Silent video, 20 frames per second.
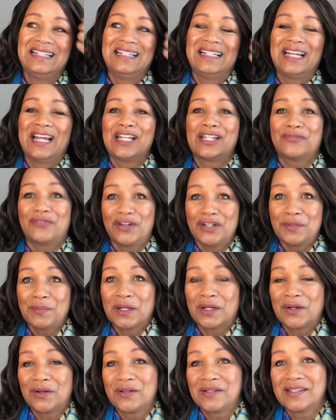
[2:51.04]
it's funny
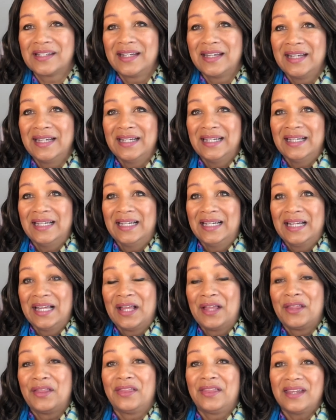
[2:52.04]
because
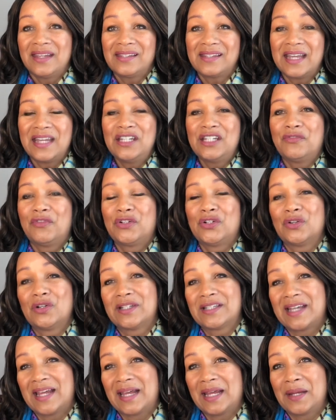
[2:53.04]
this individual
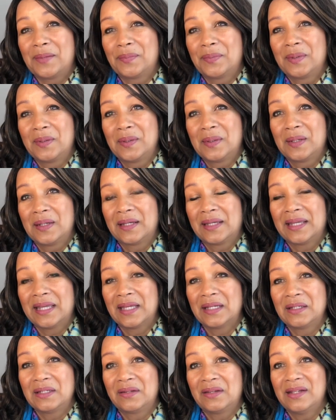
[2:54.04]
type
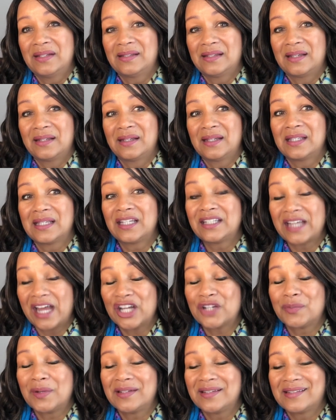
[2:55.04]
this
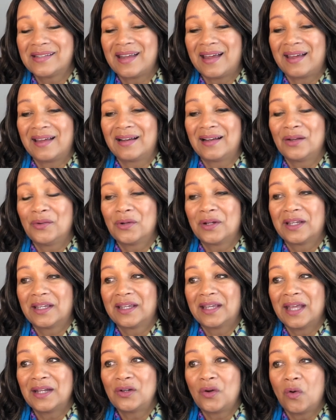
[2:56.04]
attachment style
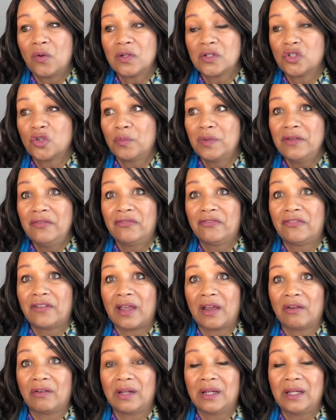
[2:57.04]
can also be
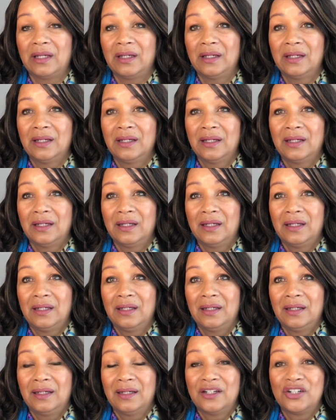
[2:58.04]
very
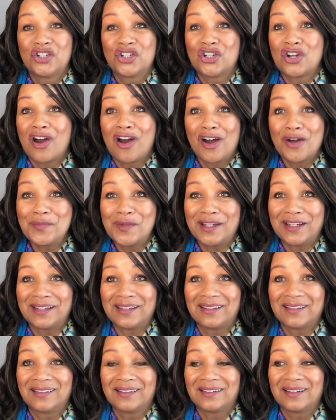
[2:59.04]
charming,
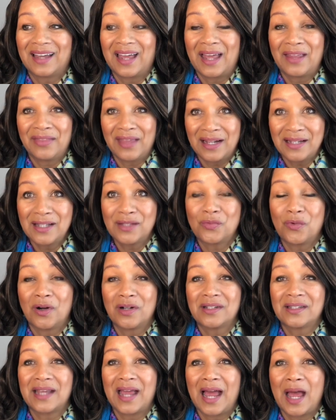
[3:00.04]
and that is
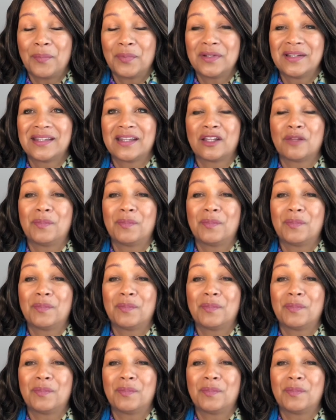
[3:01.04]
what happens at the